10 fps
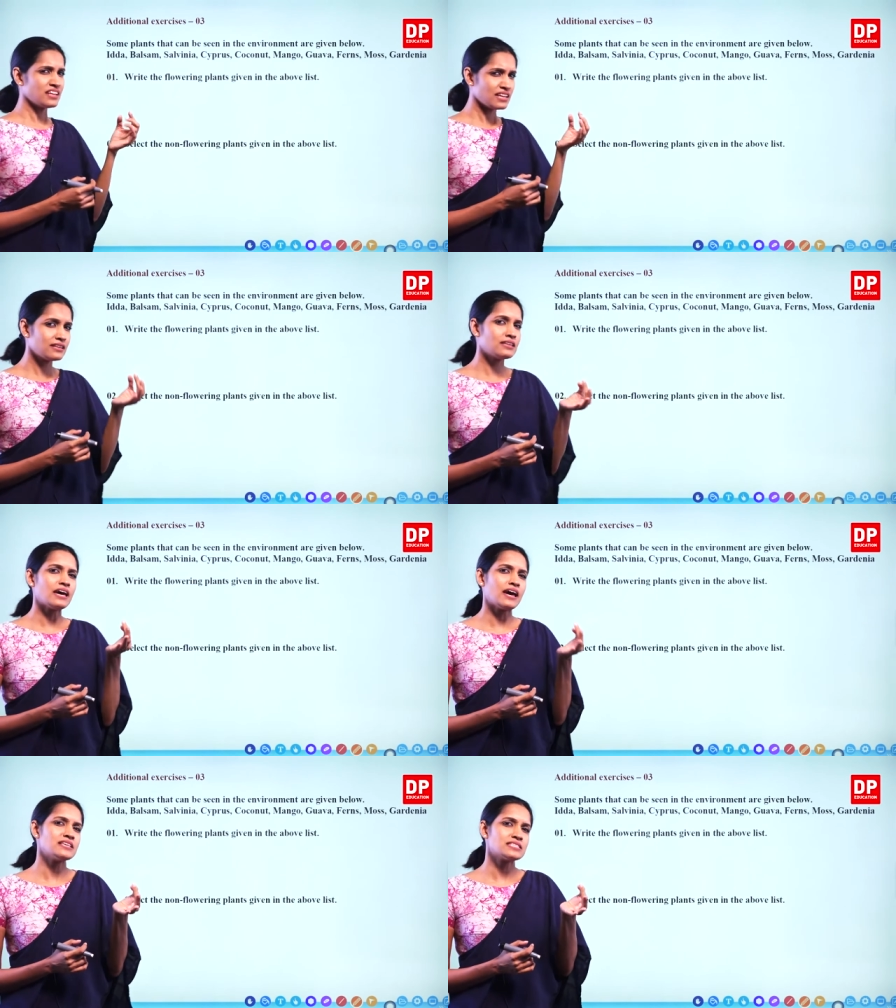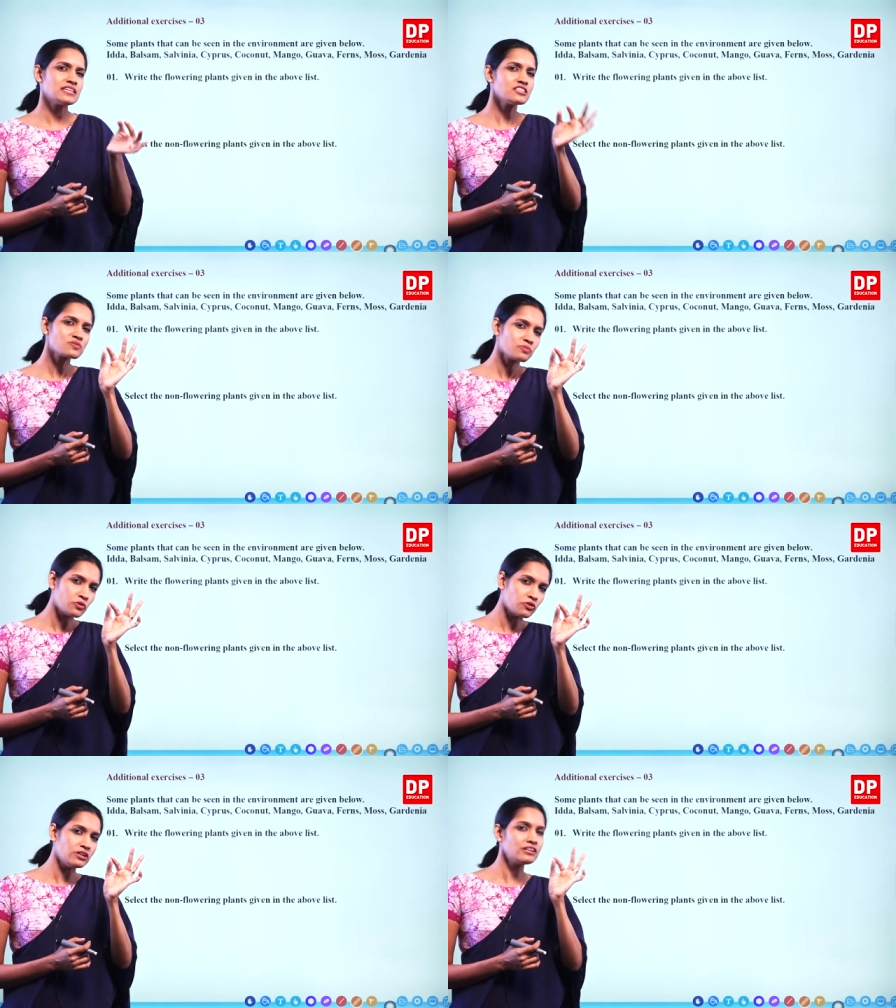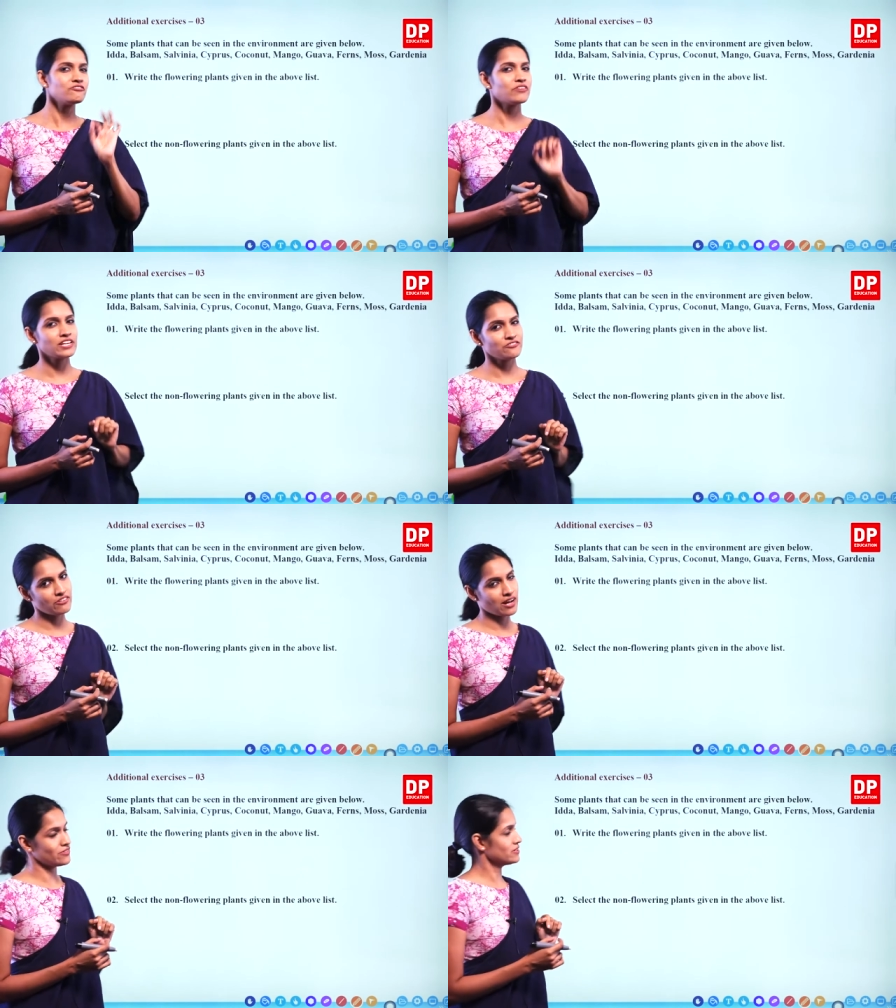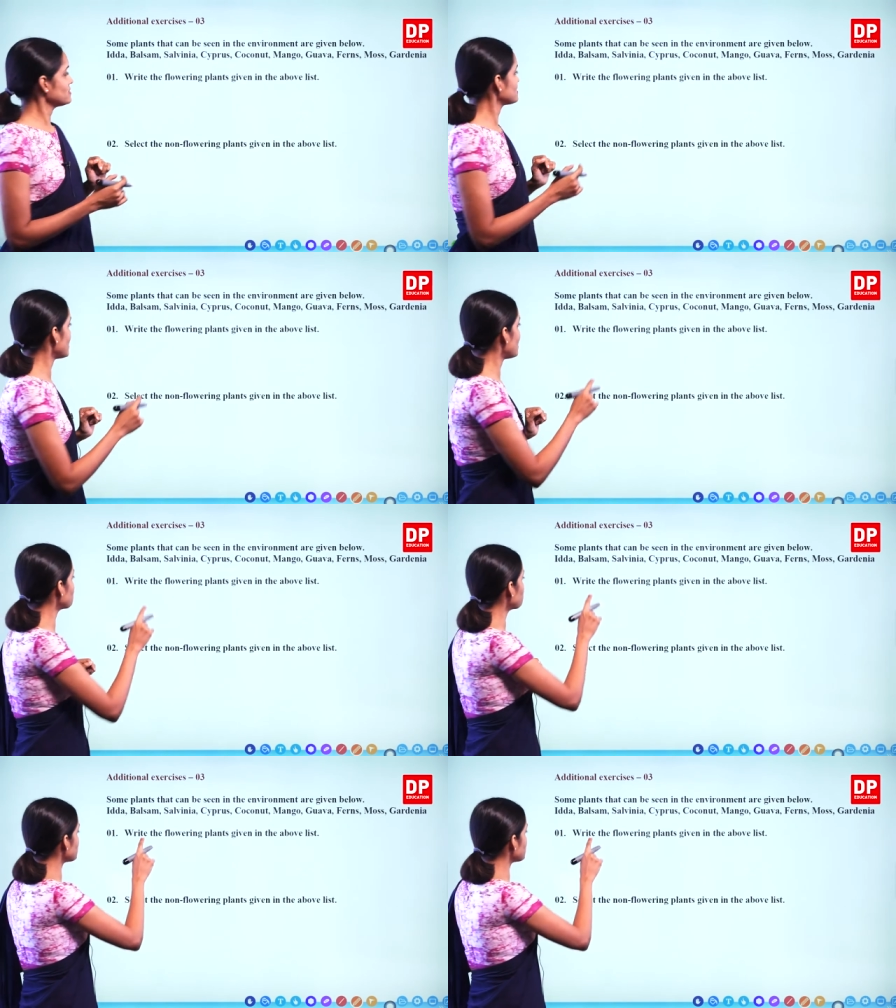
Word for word: idda has a small white flower. Therefore,